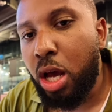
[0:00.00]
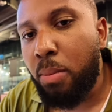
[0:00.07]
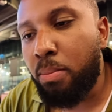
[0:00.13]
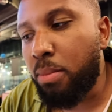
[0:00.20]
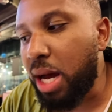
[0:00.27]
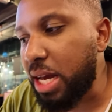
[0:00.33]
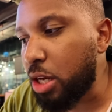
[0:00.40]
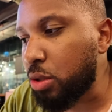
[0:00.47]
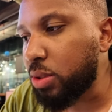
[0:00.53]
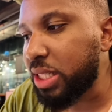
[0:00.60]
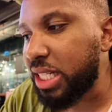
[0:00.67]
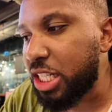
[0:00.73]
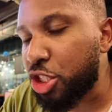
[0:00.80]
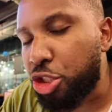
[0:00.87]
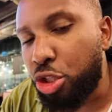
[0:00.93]
My only
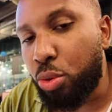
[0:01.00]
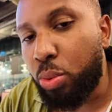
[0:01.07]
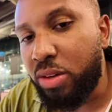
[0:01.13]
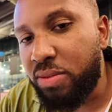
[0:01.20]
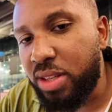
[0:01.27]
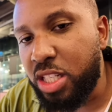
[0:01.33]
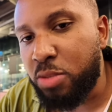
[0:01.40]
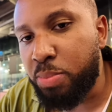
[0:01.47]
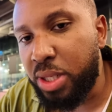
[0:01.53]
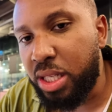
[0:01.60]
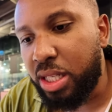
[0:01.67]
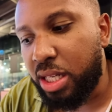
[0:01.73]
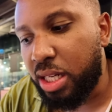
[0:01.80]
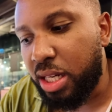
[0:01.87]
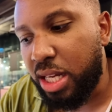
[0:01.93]
issue with this
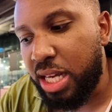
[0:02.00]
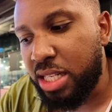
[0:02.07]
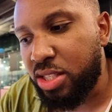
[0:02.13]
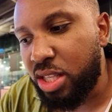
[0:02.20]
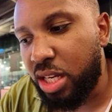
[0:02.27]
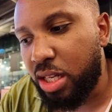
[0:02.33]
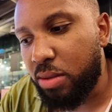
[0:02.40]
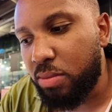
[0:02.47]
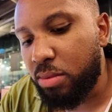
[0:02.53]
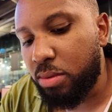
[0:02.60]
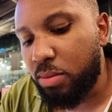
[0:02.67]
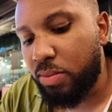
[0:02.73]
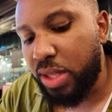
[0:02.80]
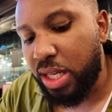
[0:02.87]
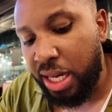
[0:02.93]
burger is that
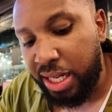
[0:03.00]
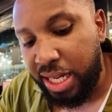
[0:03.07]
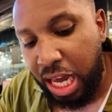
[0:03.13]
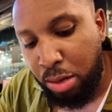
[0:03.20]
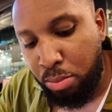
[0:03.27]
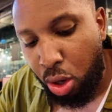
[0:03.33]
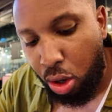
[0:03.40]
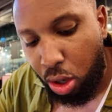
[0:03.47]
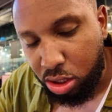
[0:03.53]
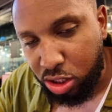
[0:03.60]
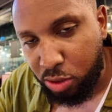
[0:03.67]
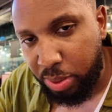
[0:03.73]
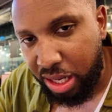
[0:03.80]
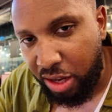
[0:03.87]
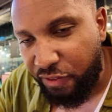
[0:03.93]
it came hot,
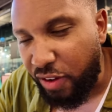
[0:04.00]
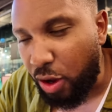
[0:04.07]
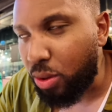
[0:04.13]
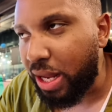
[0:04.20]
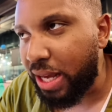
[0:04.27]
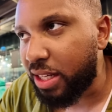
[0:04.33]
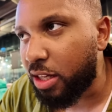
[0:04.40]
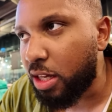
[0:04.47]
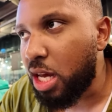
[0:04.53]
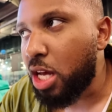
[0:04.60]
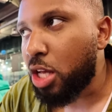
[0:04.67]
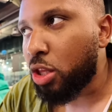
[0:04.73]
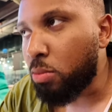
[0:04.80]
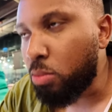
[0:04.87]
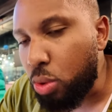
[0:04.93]
but it felt like
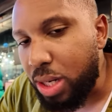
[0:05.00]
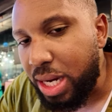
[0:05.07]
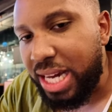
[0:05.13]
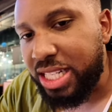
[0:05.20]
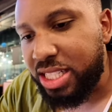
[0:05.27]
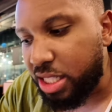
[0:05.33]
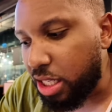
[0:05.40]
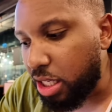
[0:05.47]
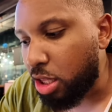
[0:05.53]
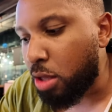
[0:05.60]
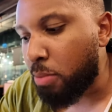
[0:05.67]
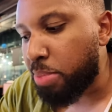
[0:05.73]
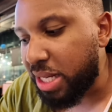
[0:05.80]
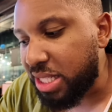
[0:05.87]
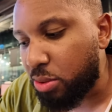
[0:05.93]
the more I ate it, the
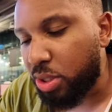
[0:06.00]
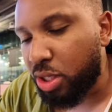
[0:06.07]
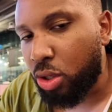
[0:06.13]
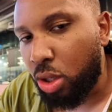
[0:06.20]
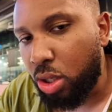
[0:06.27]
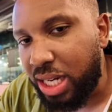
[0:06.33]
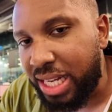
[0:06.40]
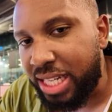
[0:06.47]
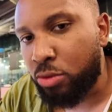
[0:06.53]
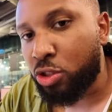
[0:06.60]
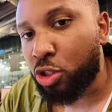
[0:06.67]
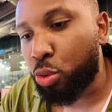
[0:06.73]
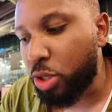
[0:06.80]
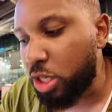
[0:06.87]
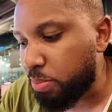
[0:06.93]
better it got, like it was
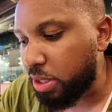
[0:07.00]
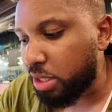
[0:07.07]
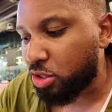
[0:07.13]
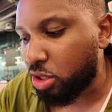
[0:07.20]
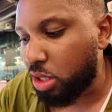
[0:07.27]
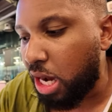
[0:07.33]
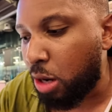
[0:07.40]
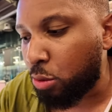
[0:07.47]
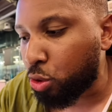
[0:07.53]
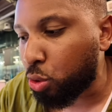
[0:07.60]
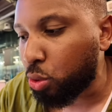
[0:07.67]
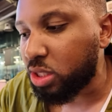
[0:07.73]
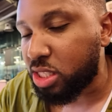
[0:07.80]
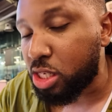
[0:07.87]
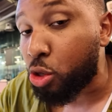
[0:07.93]
creeping. So I would
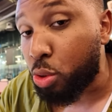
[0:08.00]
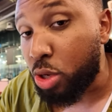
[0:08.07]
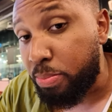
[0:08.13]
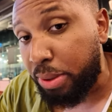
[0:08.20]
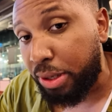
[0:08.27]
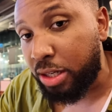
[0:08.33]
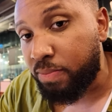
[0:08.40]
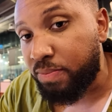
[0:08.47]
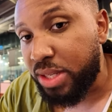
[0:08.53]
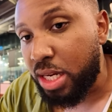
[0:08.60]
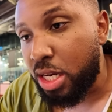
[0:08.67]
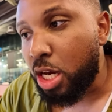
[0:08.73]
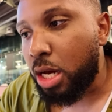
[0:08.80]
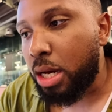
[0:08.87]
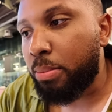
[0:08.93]
call this a creeper,
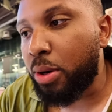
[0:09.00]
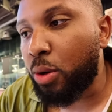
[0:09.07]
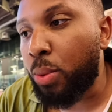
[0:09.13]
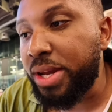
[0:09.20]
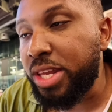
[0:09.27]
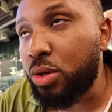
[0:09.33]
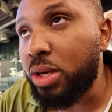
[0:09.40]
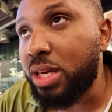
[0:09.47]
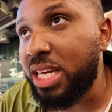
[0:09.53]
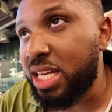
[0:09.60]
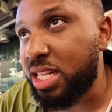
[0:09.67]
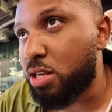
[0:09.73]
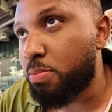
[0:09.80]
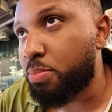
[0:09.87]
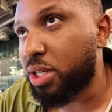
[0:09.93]
but when you
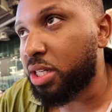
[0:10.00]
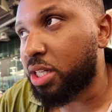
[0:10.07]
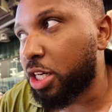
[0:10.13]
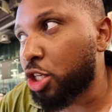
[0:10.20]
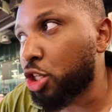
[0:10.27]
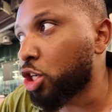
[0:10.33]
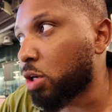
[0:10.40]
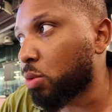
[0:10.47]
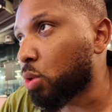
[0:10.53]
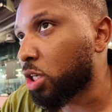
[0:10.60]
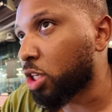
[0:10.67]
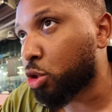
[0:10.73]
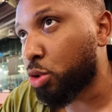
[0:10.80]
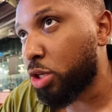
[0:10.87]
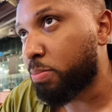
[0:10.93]
eat a burger, you don't want
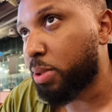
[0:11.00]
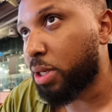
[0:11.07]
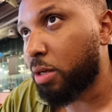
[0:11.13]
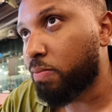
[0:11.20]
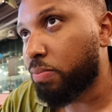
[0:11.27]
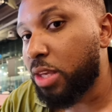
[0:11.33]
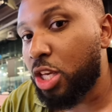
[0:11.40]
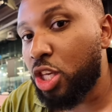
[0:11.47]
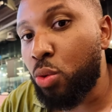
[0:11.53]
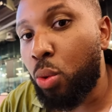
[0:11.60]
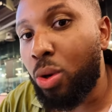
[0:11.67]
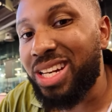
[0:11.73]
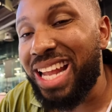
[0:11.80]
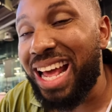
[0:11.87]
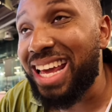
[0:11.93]
a creeper. You
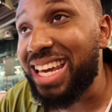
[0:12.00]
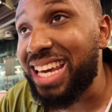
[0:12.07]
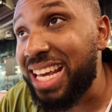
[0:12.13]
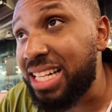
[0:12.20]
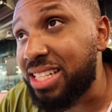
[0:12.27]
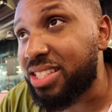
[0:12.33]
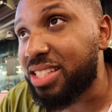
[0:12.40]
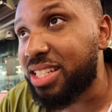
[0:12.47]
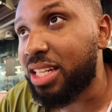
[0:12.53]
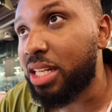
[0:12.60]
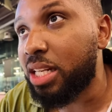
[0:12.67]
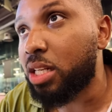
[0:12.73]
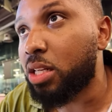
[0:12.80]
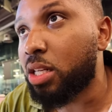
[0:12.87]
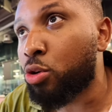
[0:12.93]
want that instant
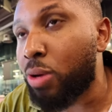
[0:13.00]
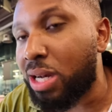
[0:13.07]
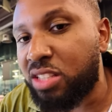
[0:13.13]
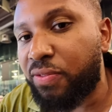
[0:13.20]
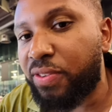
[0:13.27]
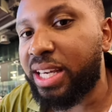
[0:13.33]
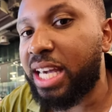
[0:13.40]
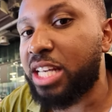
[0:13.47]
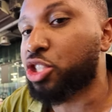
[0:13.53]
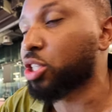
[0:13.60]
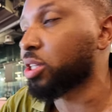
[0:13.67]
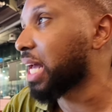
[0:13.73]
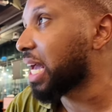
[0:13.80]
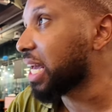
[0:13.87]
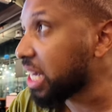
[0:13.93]

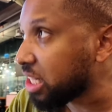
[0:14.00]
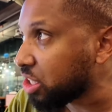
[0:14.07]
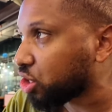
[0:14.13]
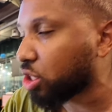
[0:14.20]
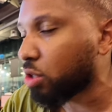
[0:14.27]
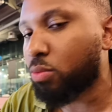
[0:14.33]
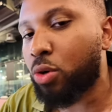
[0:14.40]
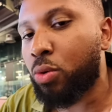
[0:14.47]
gratification, that instant